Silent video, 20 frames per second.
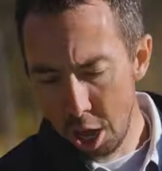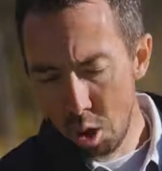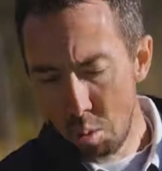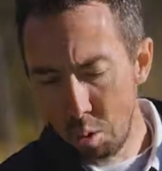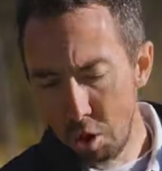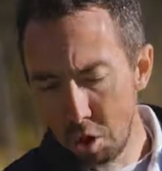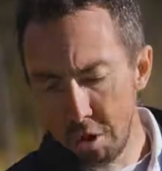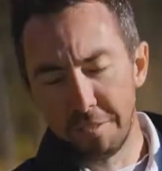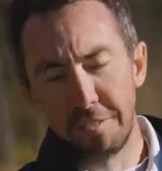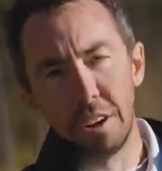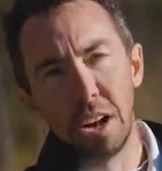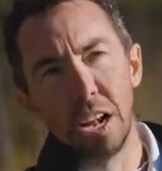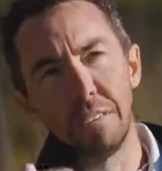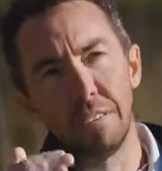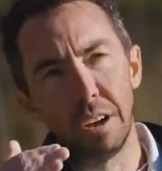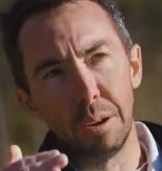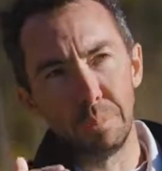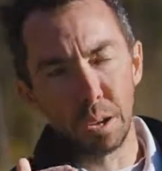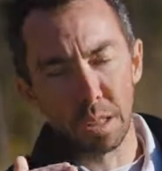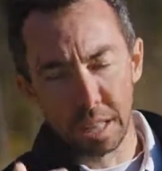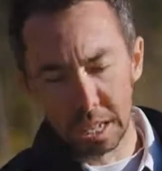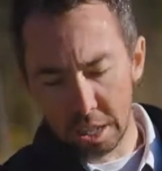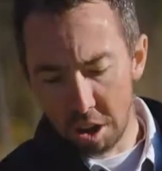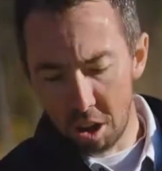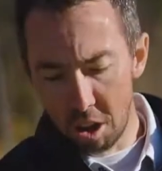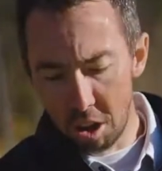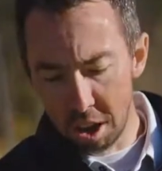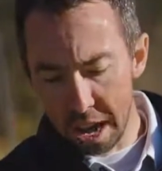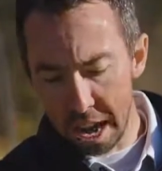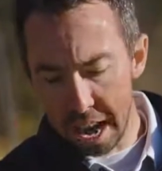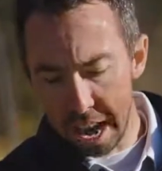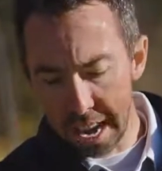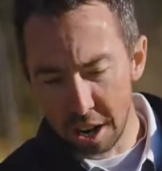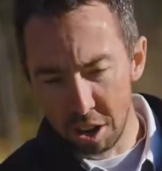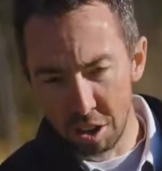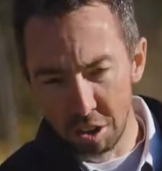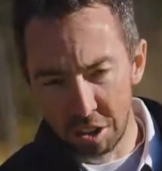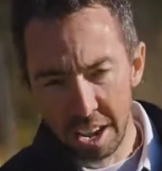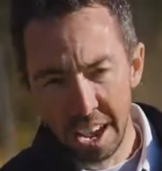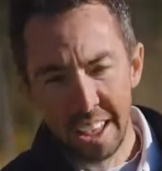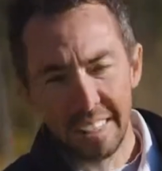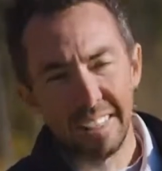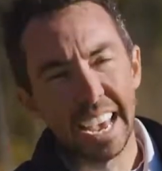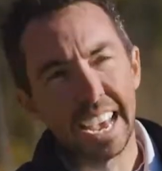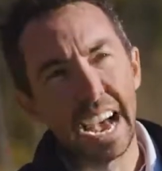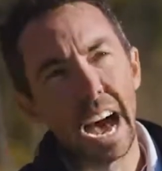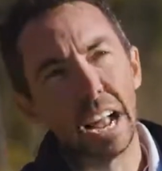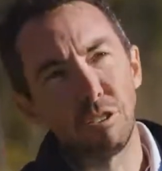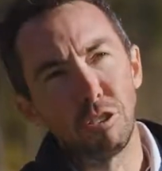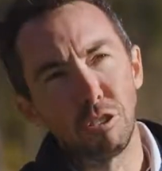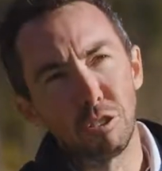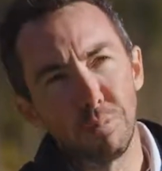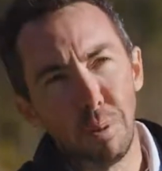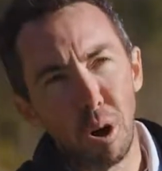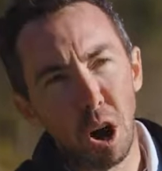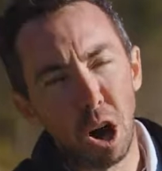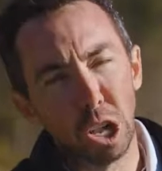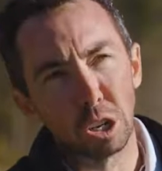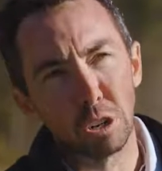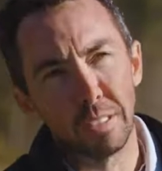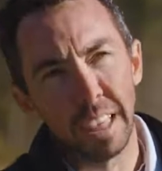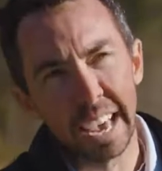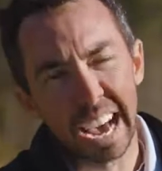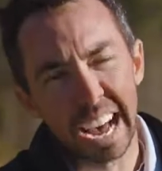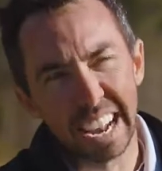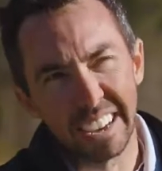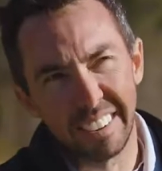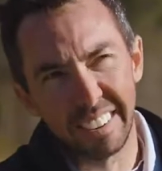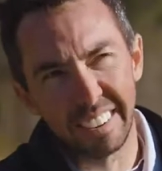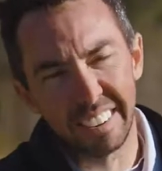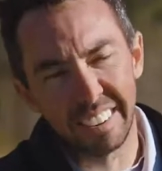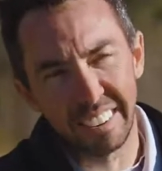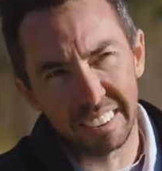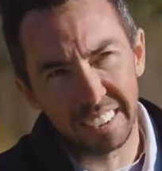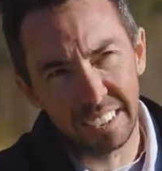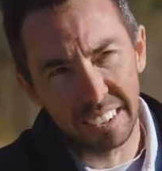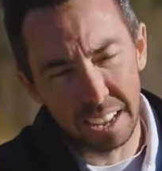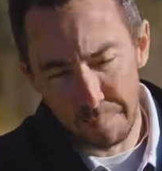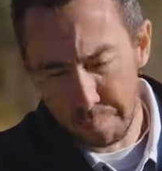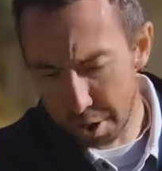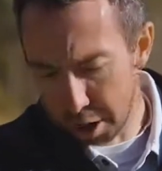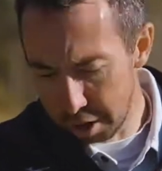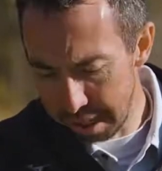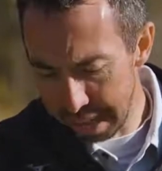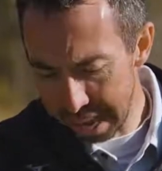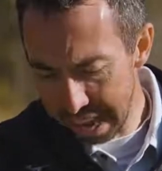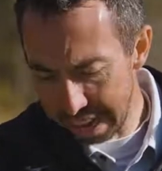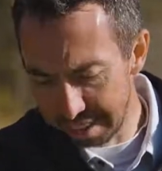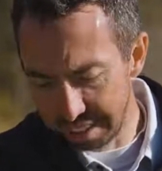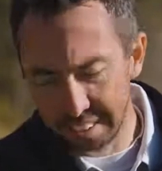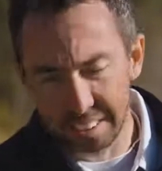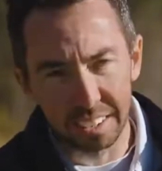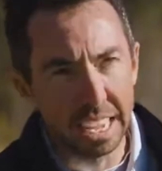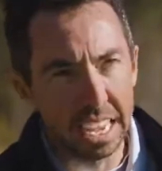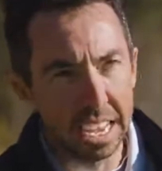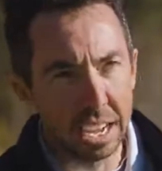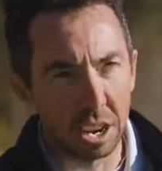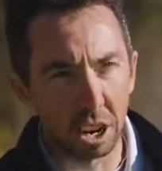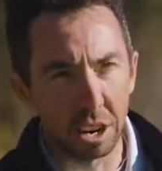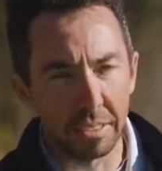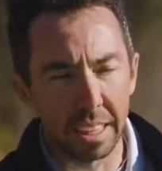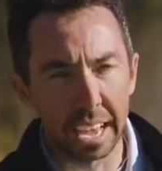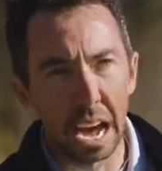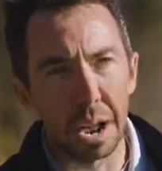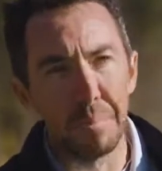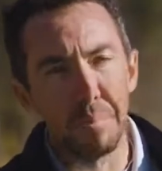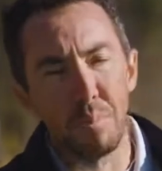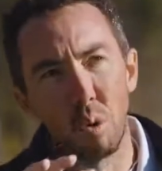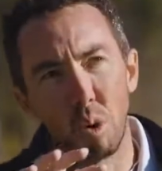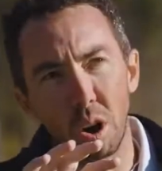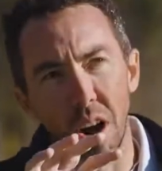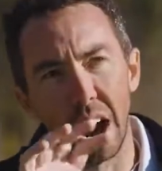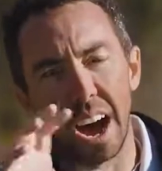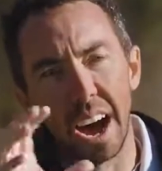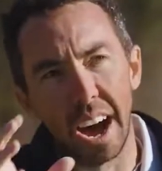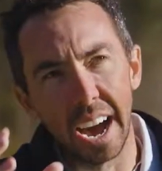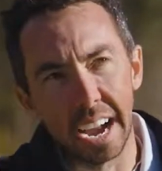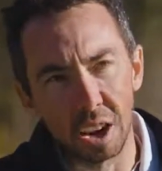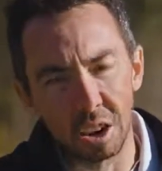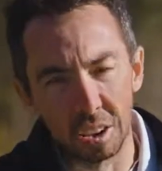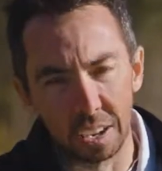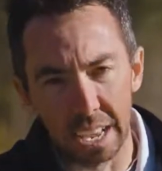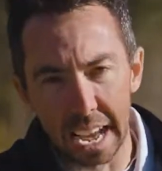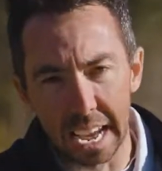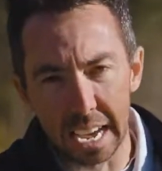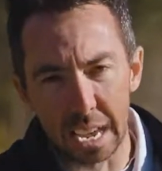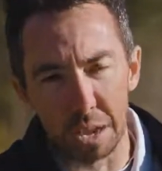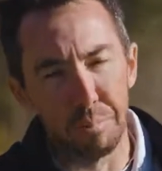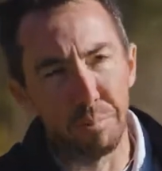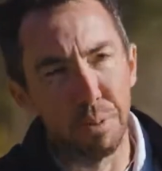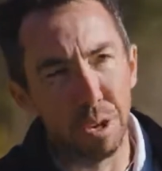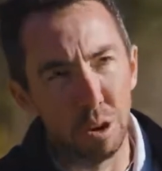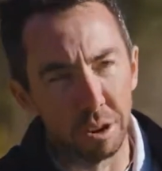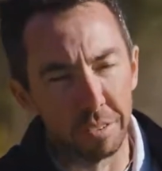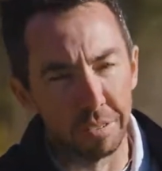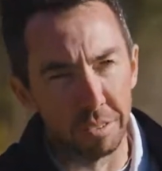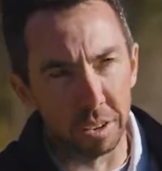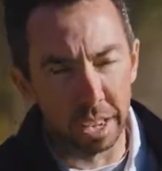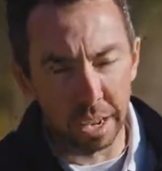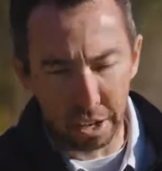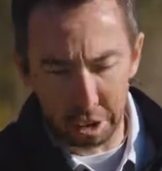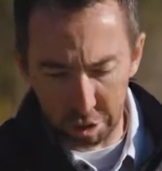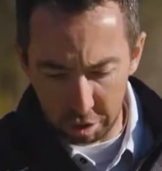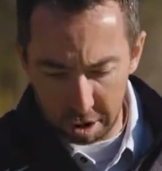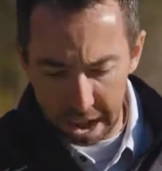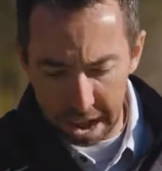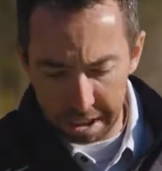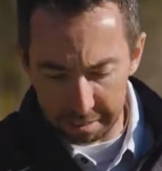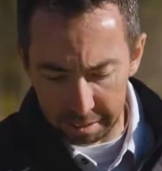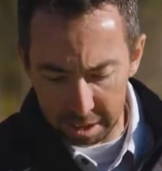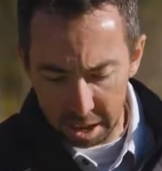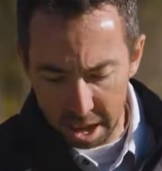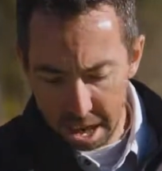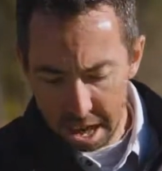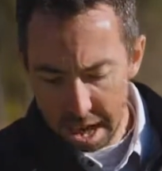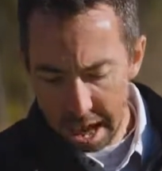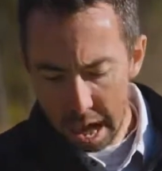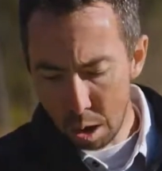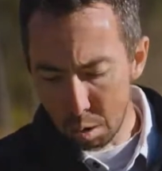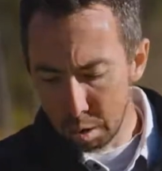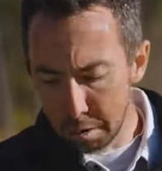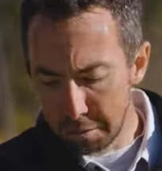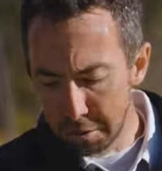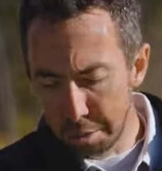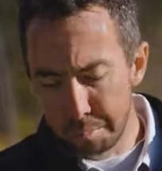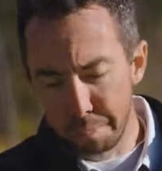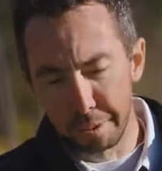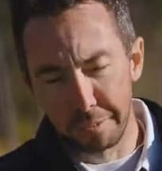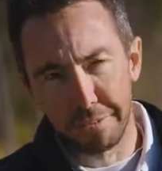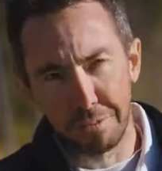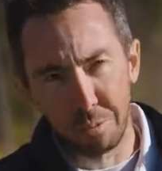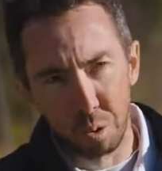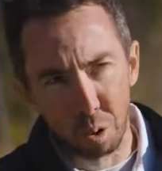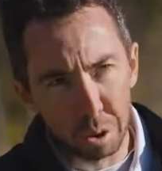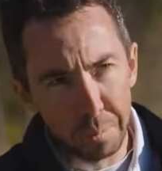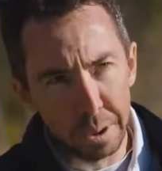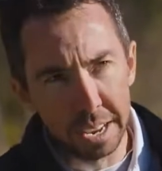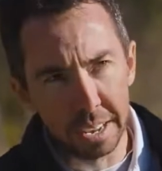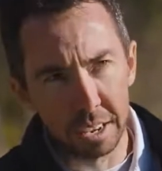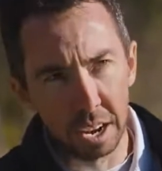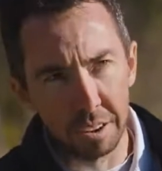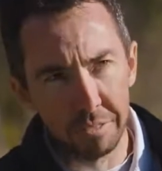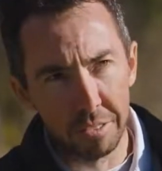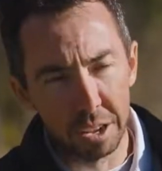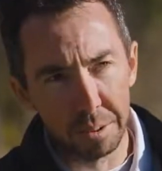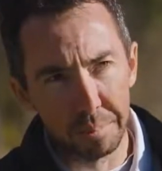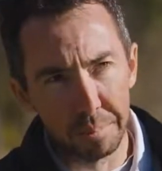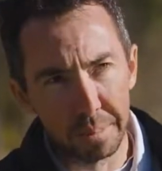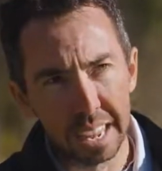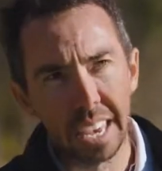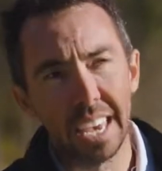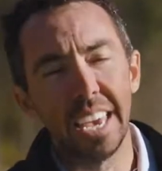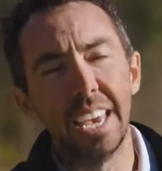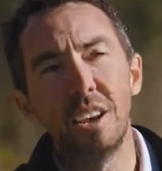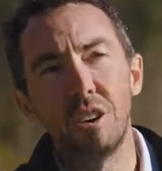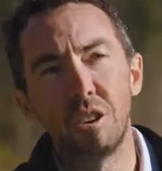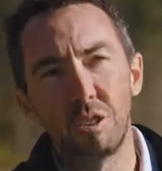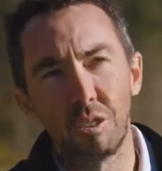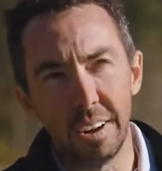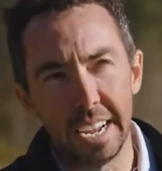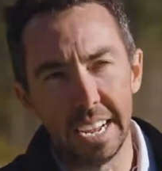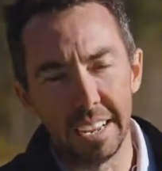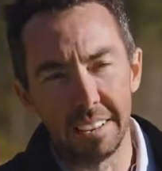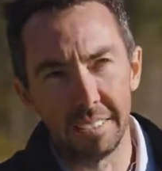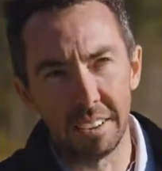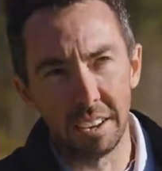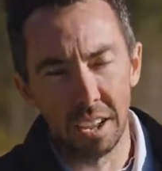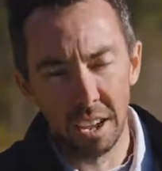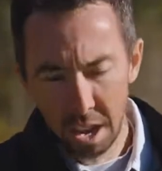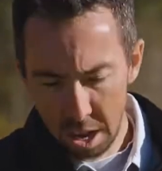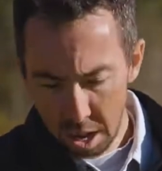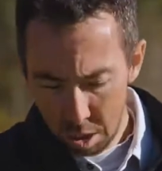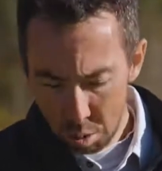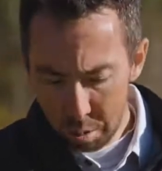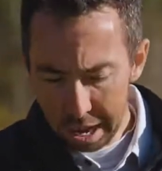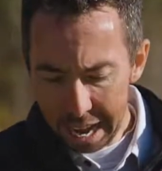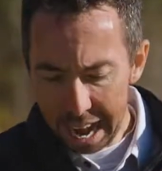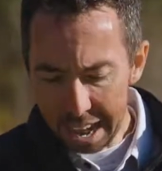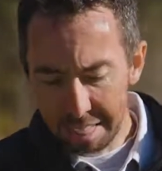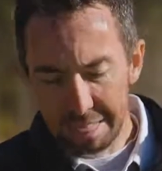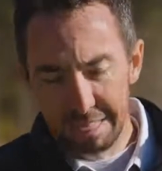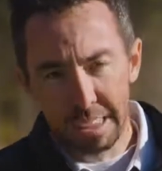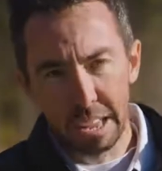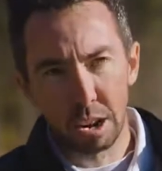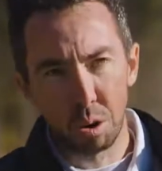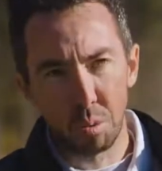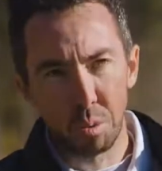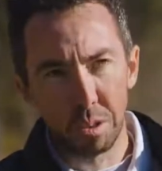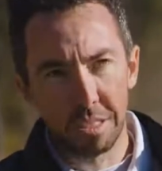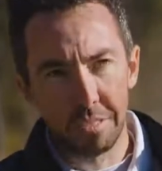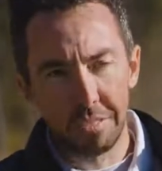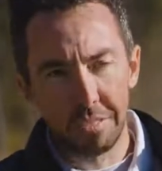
When you evolve up to the long irons, they got smaller, they got slimmer, they got sleeker, they got more iron-like and beautiful at address. However, the performance of them increased. We got thinner with the